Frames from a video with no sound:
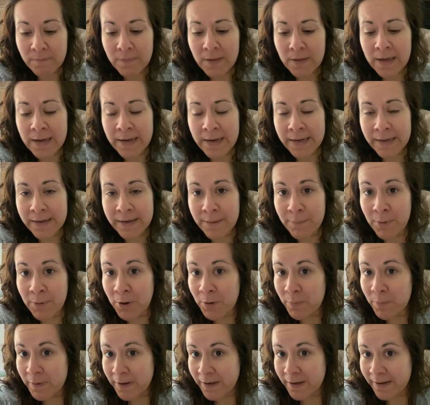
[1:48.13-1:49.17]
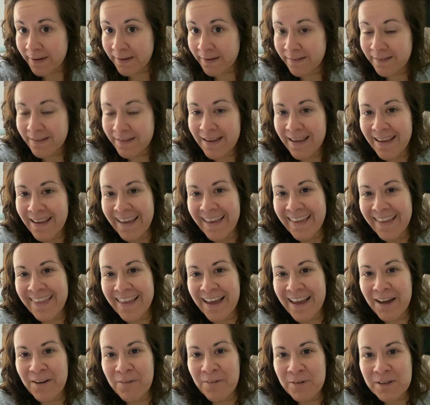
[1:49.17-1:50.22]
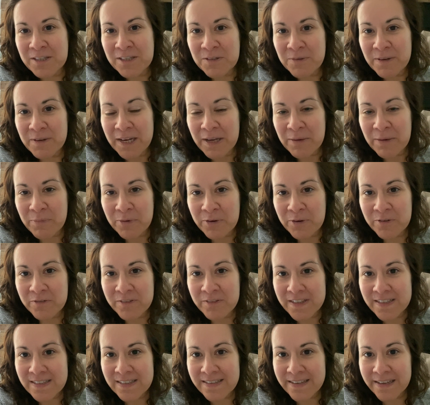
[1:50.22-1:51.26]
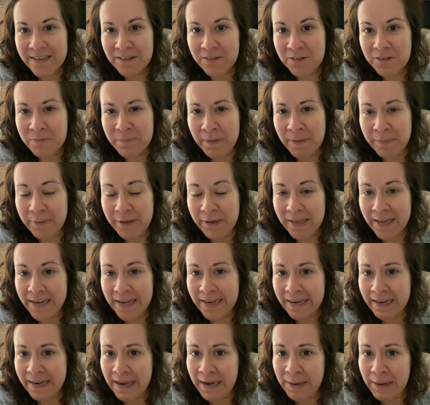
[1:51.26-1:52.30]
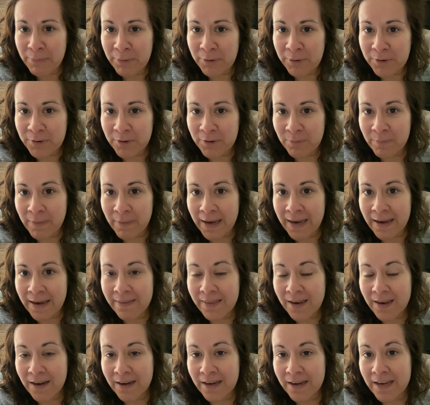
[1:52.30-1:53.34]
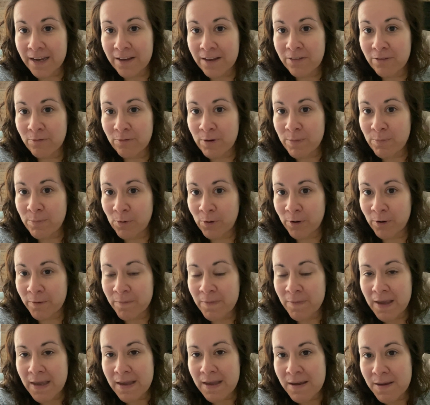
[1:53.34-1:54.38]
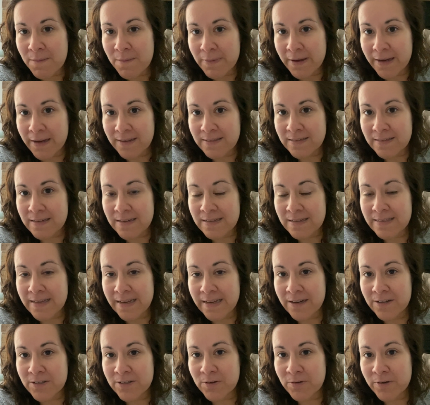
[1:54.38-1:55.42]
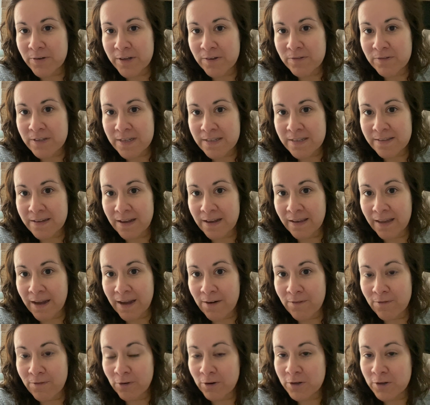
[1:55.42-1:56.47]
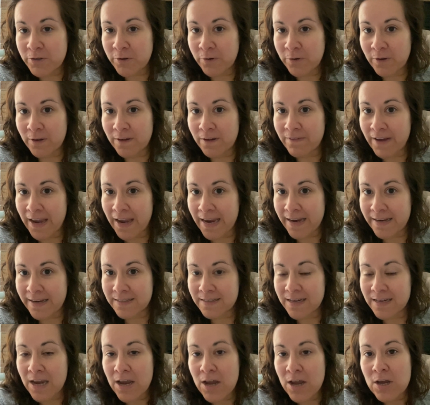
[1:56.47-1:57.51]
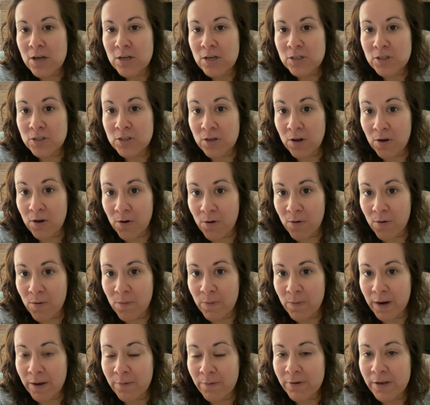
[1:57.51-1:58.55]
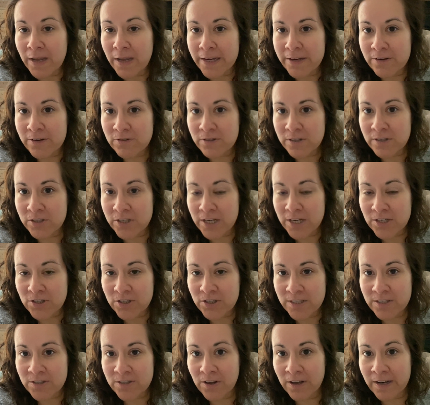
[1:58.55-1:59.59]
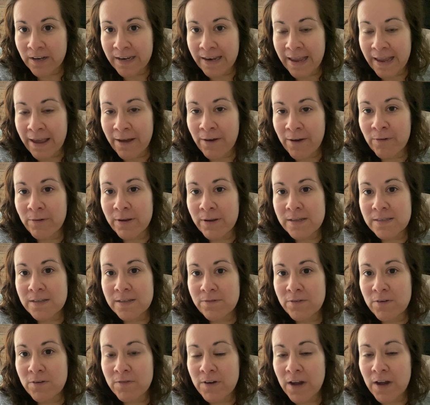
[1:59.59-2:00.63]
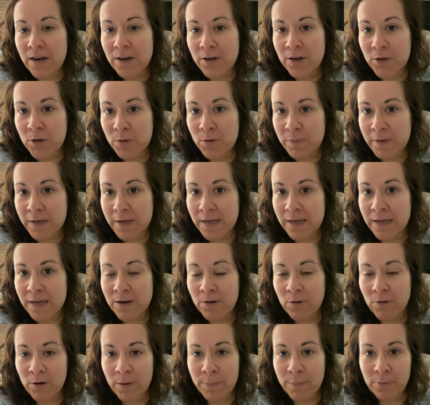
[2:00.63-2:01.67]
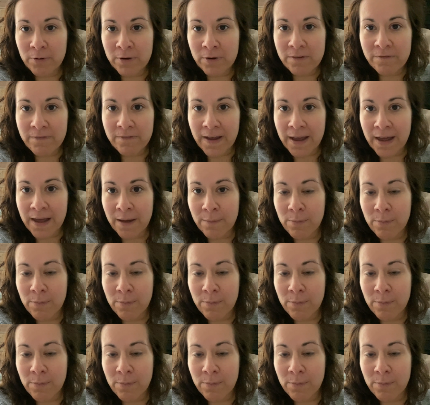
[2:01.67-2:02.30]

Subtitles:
and I'm hoping that once we get moved and settled, maybe like in April or May, that I can get 3 more because San Antonio does allow for a total of 8. So what I would like your suggestions on now is if you've got a coop kit or a prefab,